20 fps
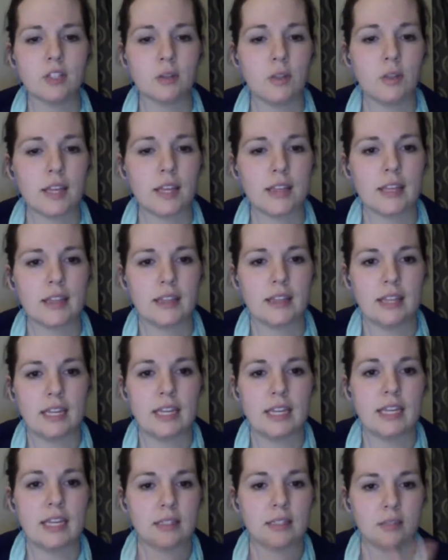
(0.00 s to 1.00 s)
Do you think that
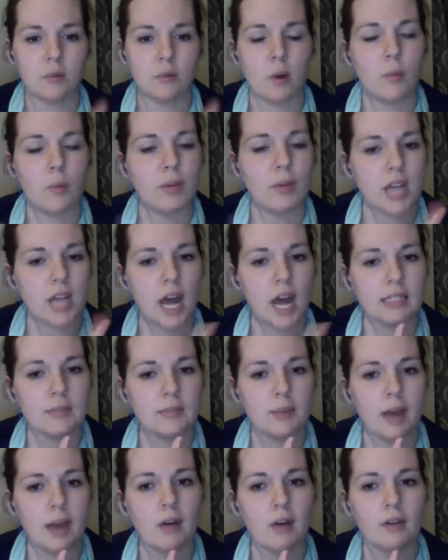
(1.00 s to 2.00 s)
what we
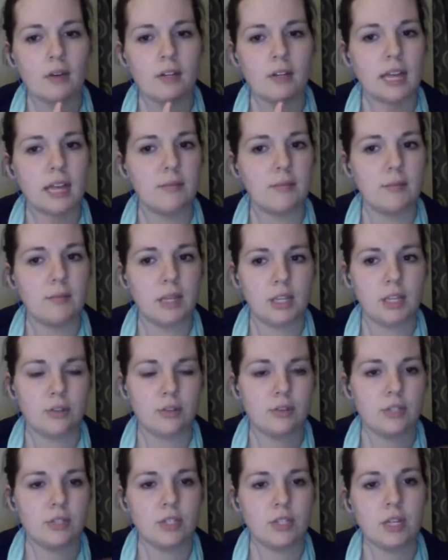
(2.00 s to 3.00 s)
talked about, can be
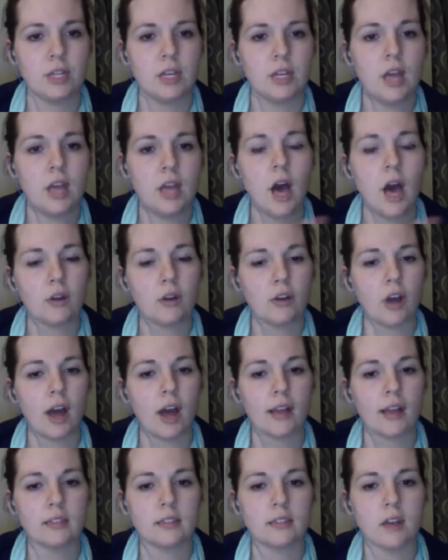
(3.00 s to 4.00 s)
used
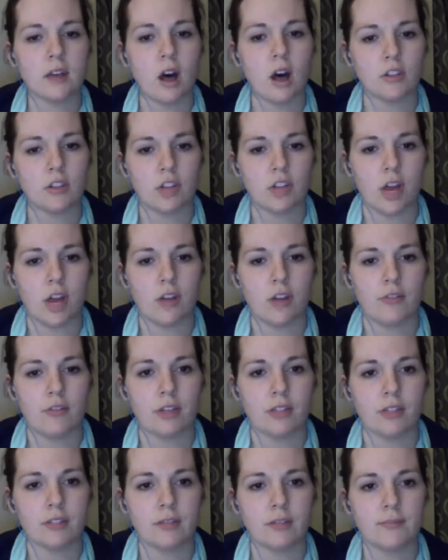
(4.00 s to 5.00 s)
across all
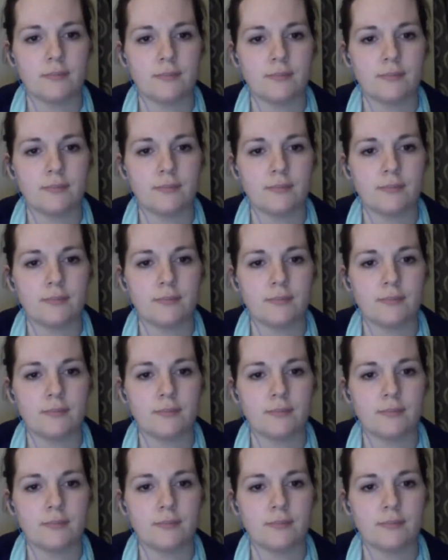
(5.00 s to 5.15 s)
genres?